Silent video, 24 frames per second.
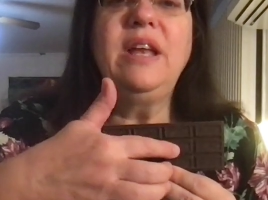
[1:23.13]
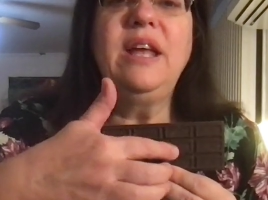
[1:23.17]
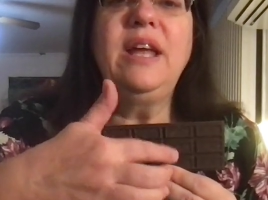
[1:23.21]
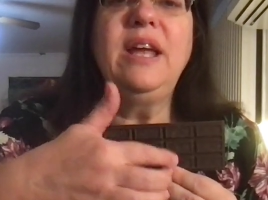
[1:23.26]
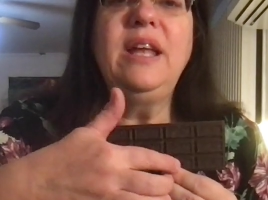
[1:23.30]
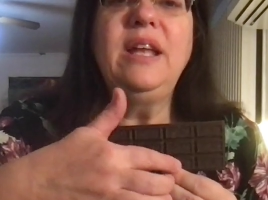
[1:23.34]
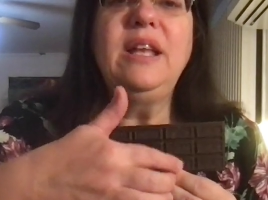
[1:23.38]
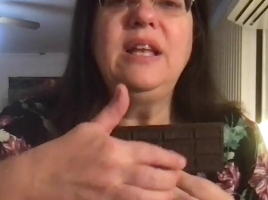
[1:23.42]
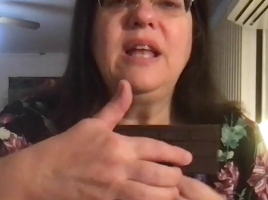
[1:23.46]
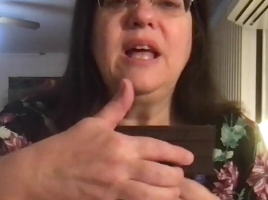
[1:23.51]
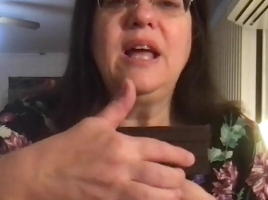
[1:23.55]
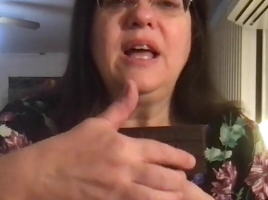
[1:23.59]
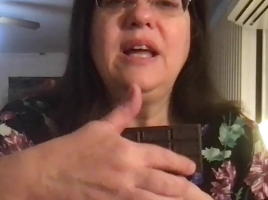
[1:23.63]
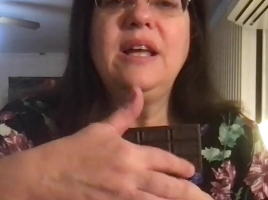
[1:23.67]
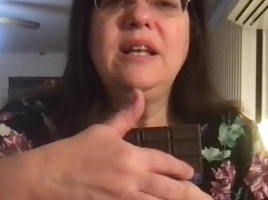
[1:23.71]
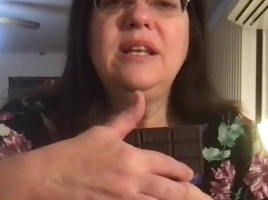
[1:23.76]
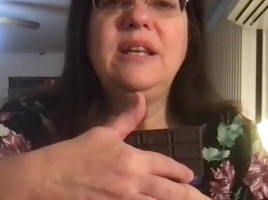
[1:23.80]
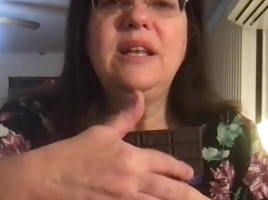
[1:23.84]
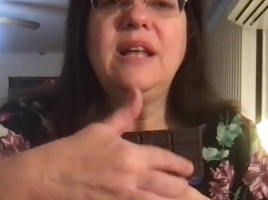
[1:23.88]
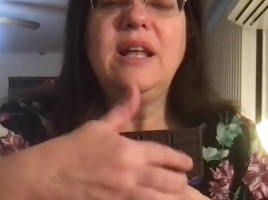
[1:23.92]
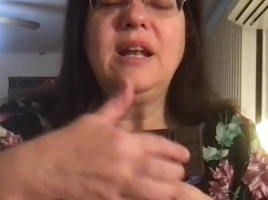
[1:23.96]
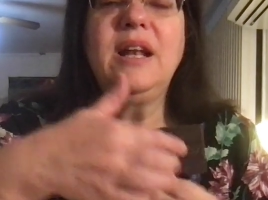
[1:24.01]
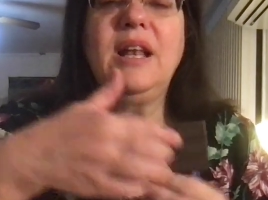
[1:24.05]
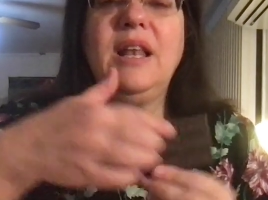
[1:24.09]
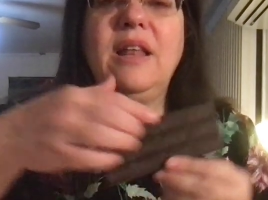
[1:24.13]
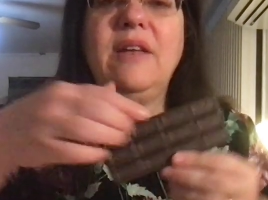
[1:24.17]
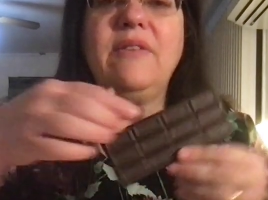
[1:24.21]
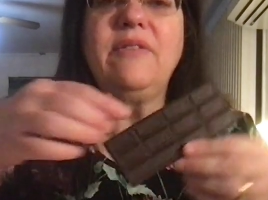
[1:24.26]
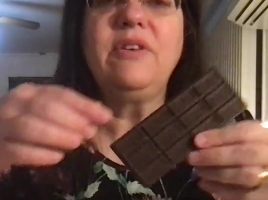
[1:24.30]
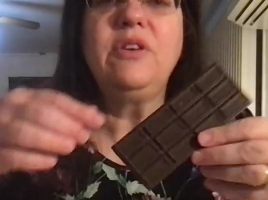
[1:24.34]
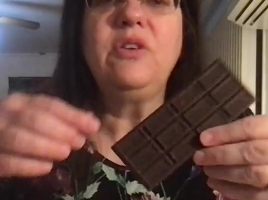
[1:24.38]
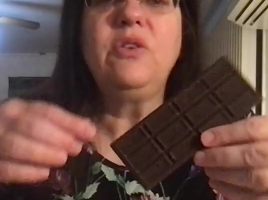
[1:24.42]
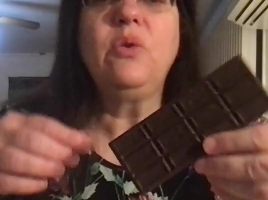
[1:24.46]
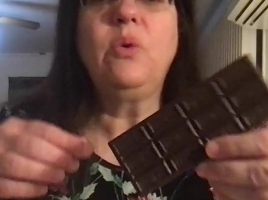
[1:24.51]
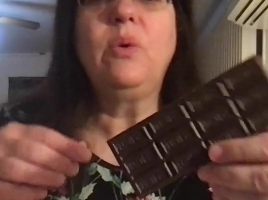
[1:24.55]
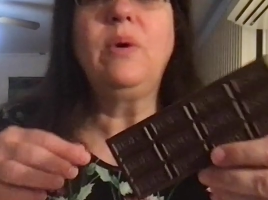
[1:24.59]
8, 9, 10,
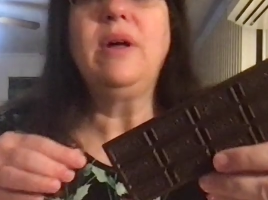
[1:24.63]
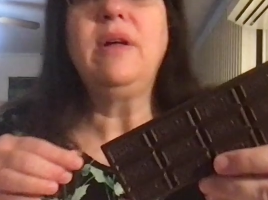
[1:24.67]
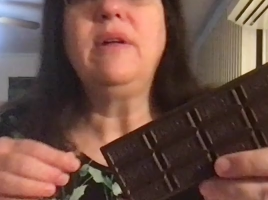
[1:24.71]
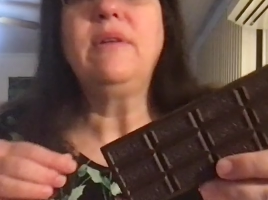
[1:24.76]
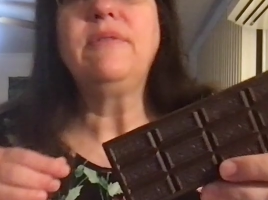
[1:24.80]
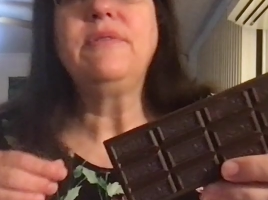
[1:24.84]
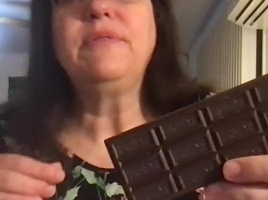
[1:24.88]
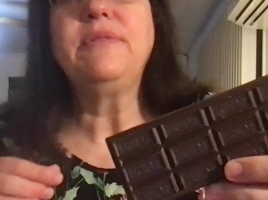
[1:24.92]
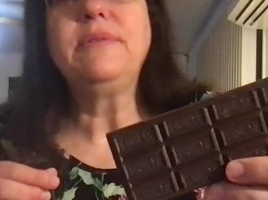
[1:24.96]
11, 12.